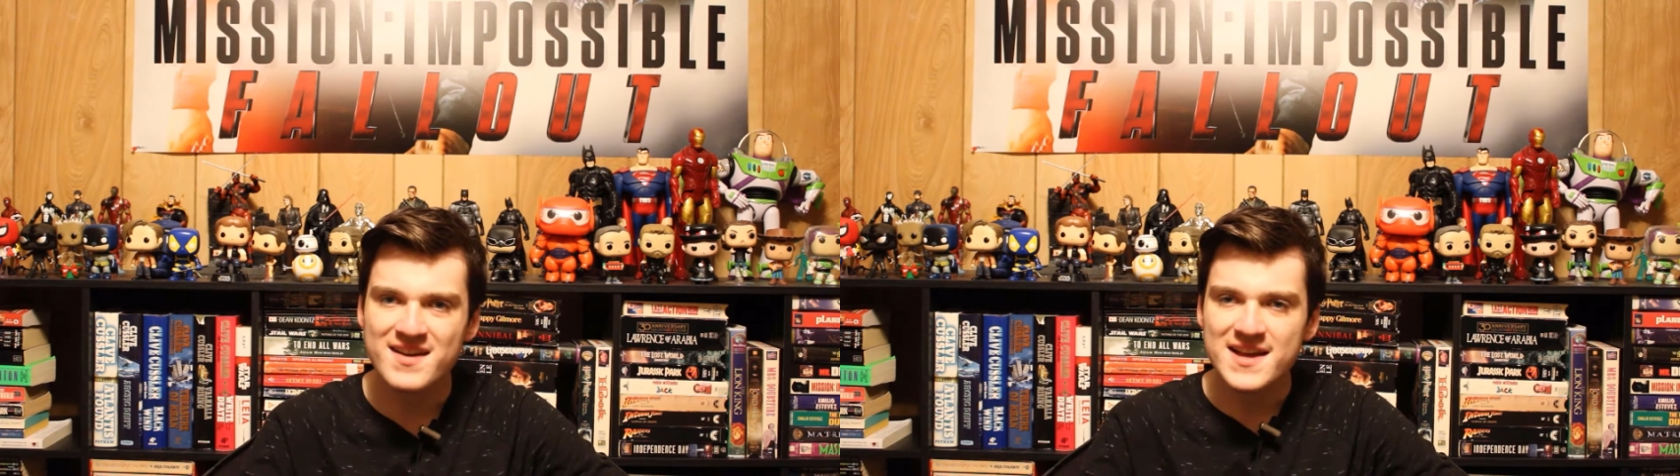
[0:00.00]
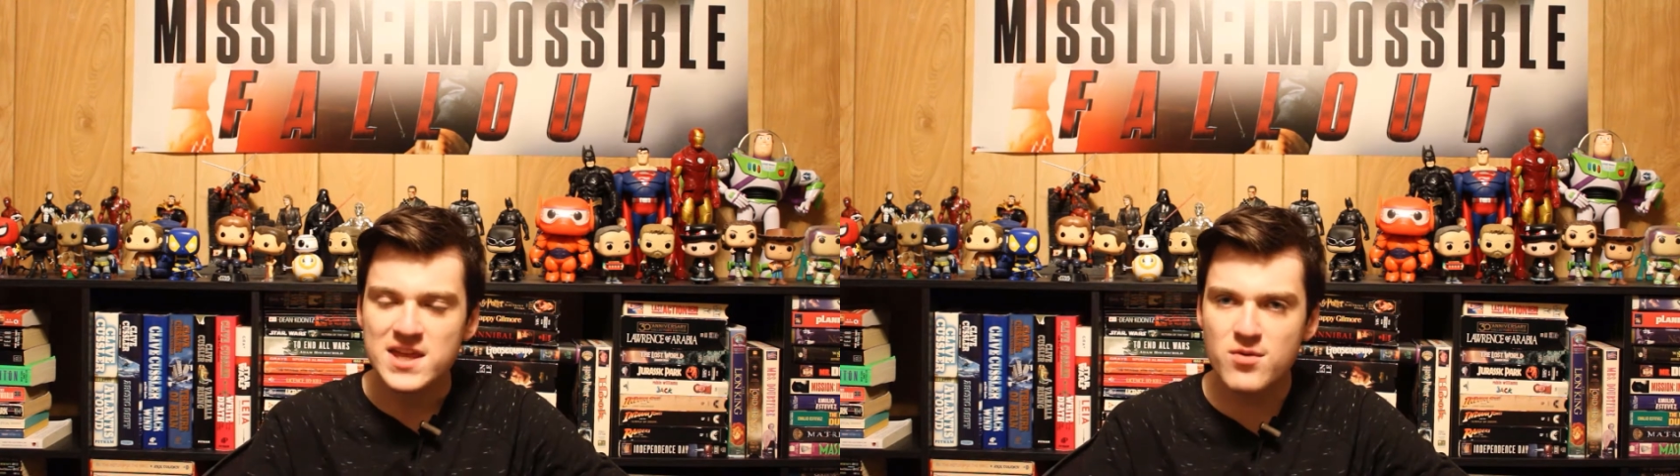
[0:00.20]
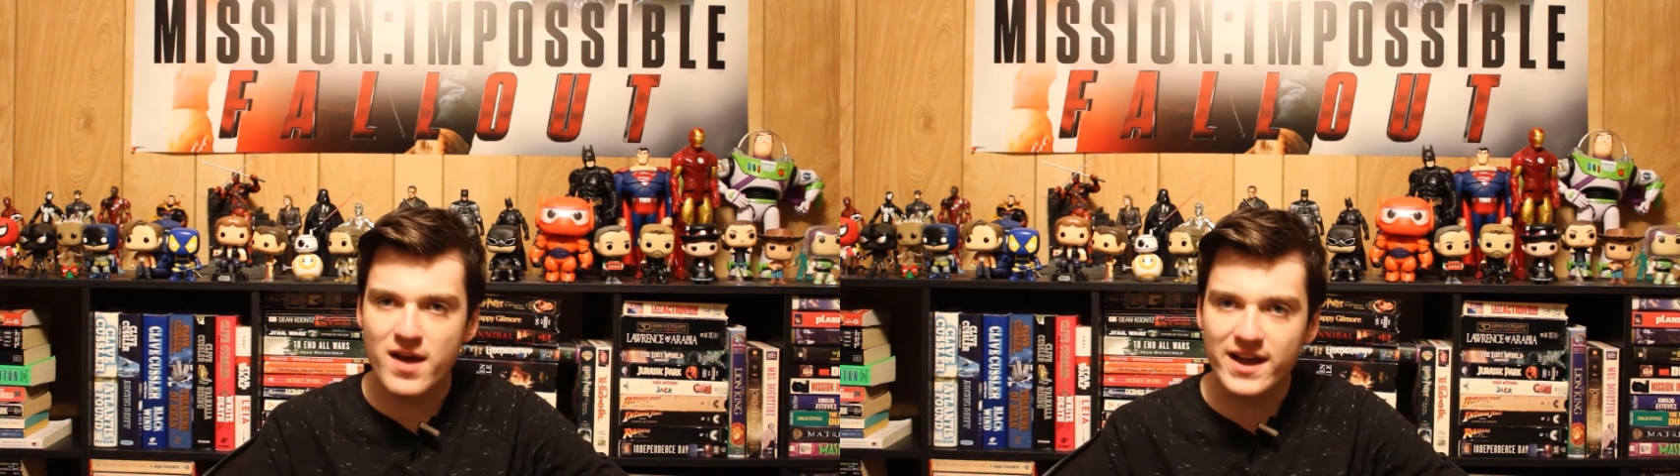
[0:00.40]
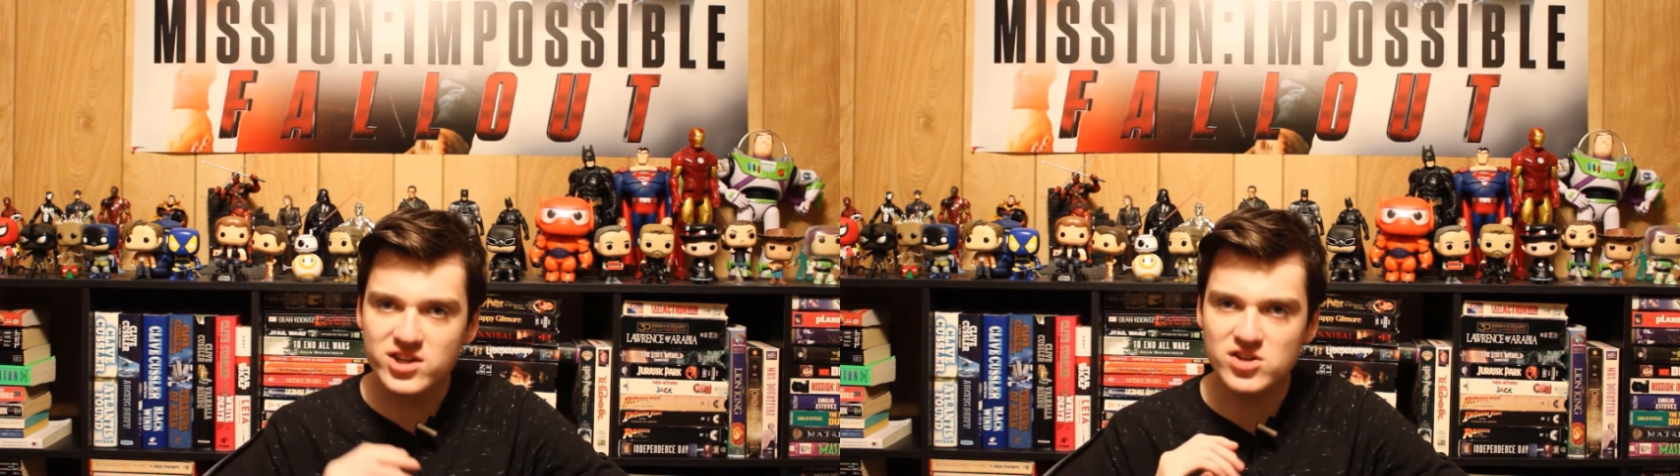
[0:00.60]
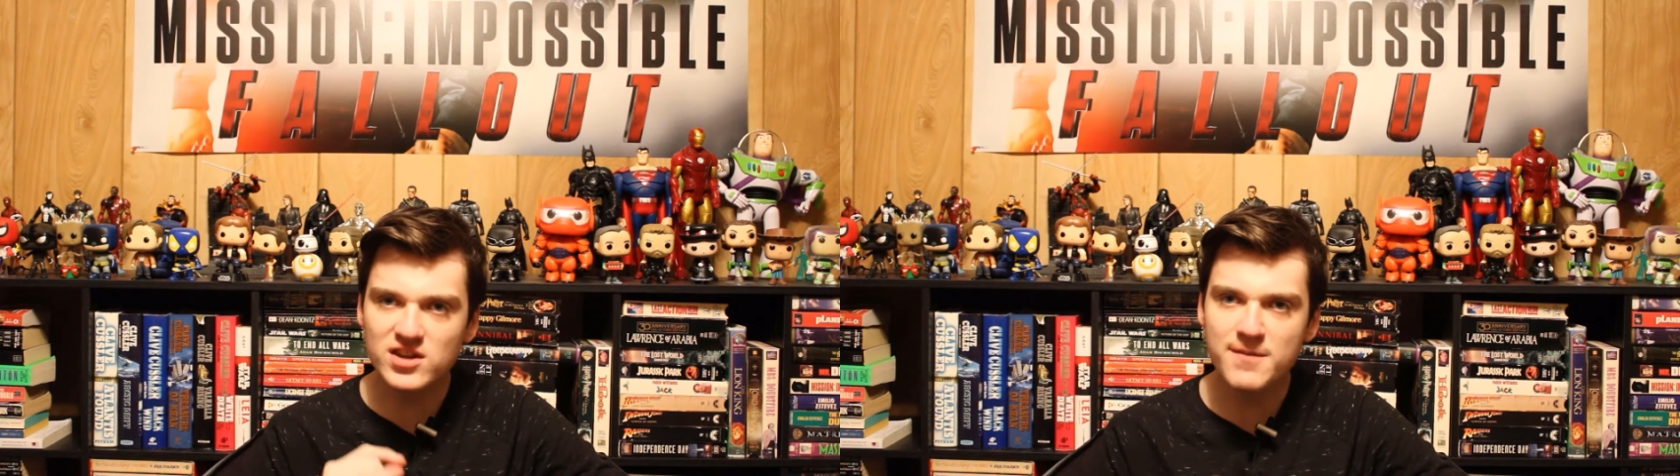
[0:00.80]
You
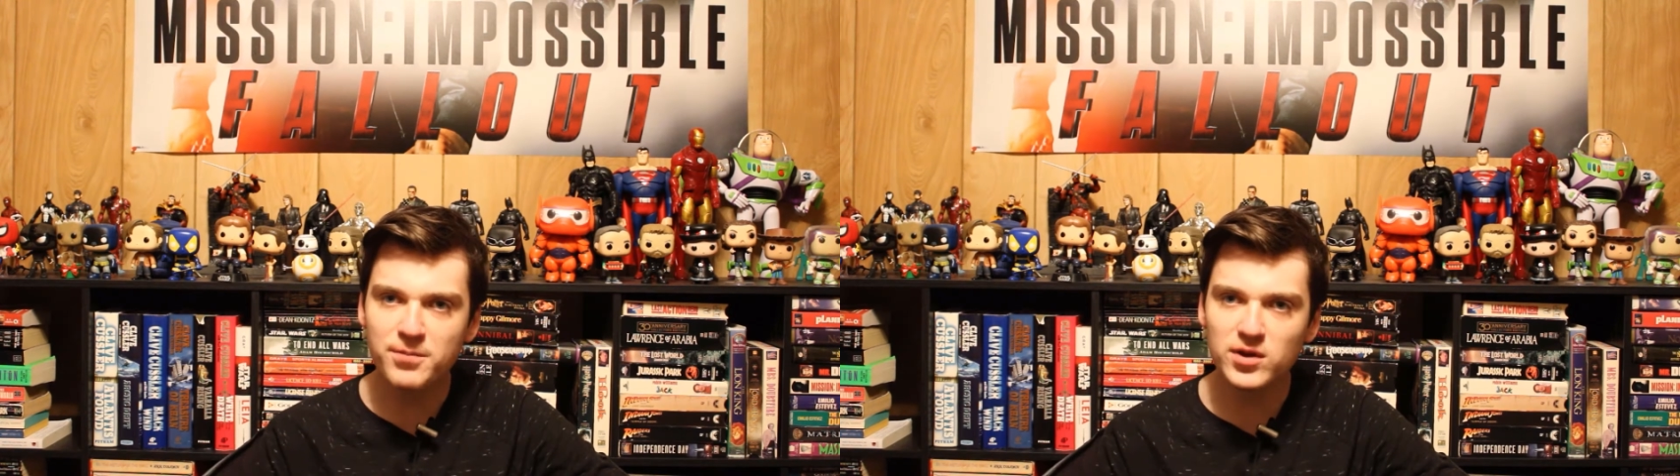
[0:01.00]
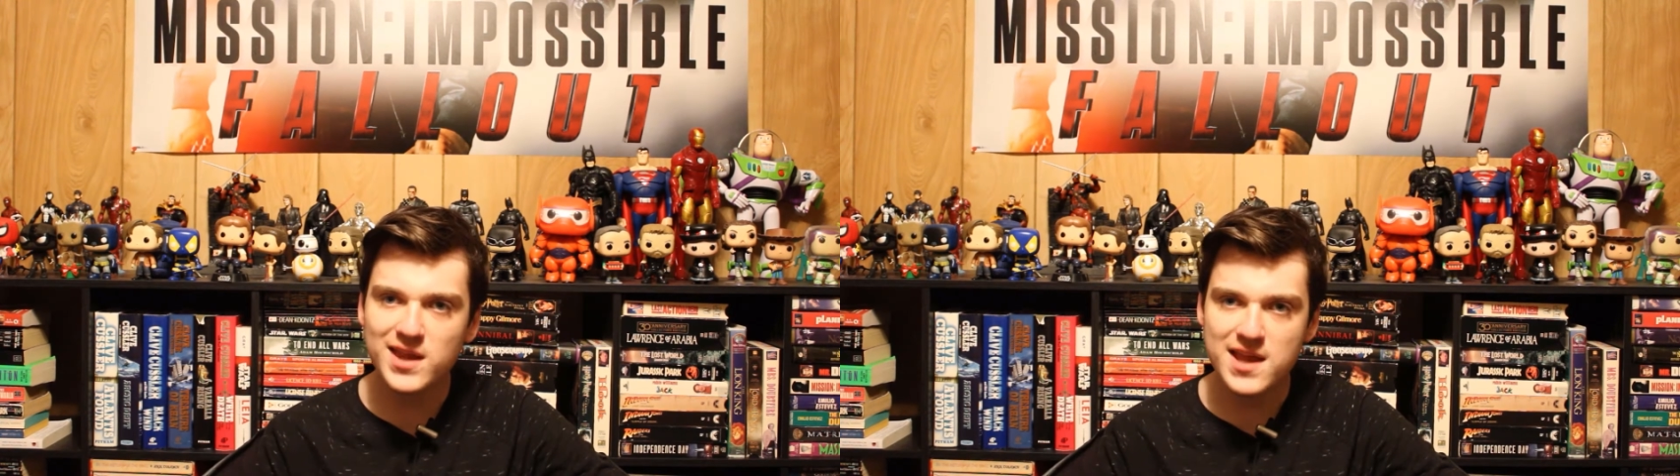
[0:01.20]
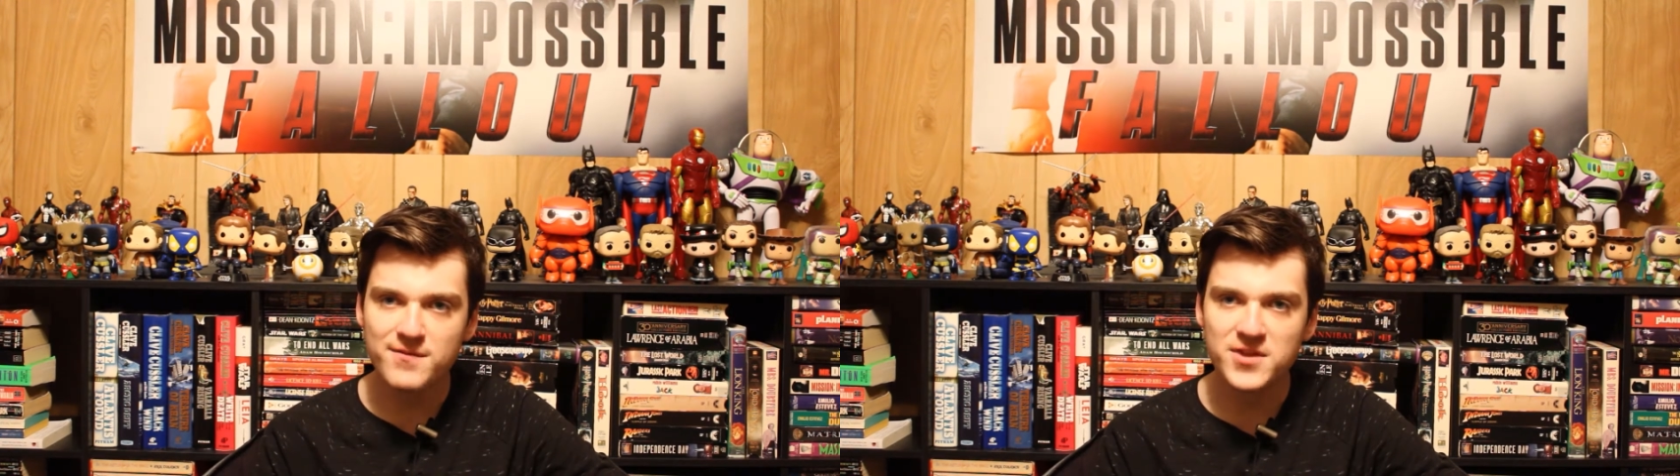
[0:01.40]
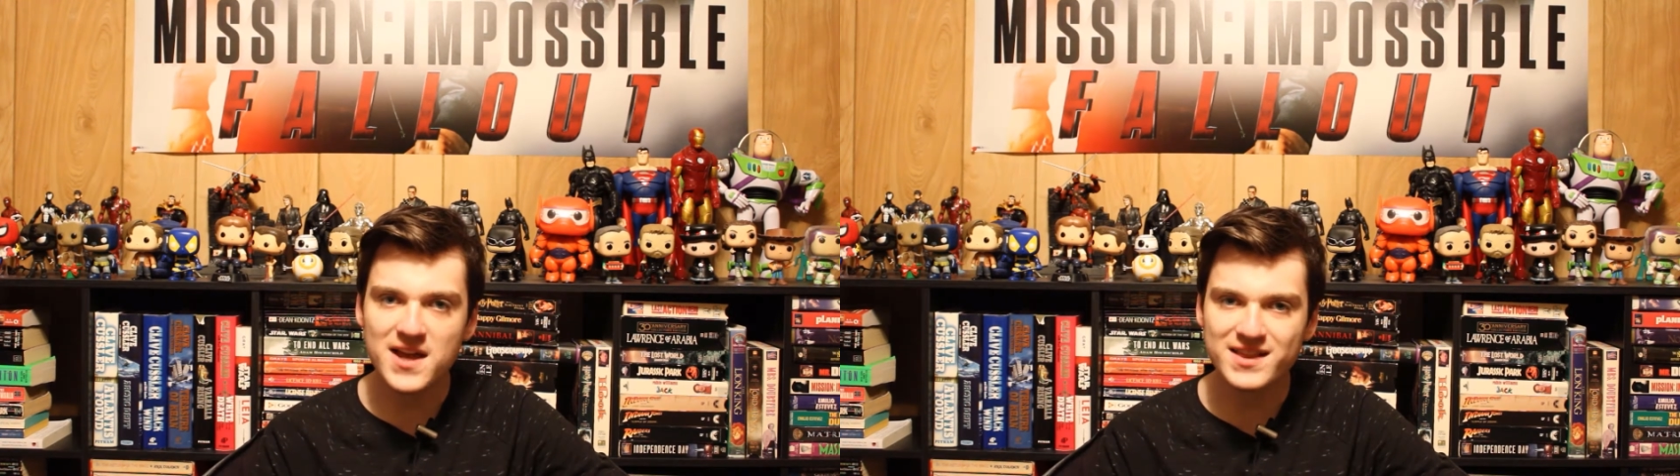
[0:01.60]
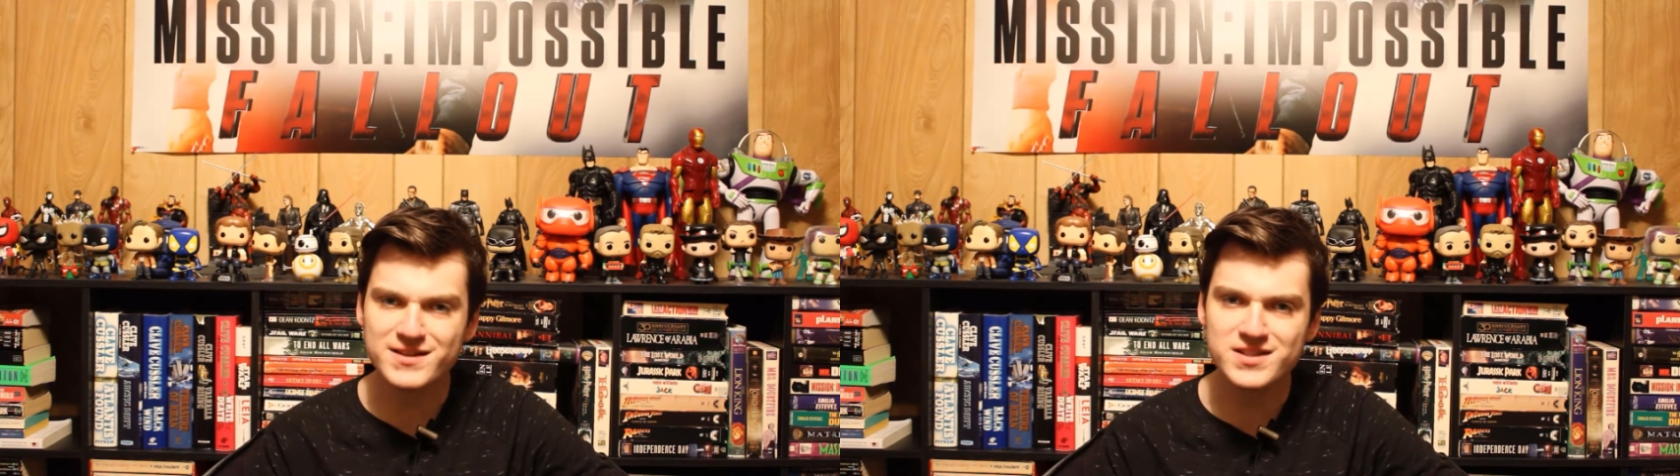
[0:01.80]
actually believe that this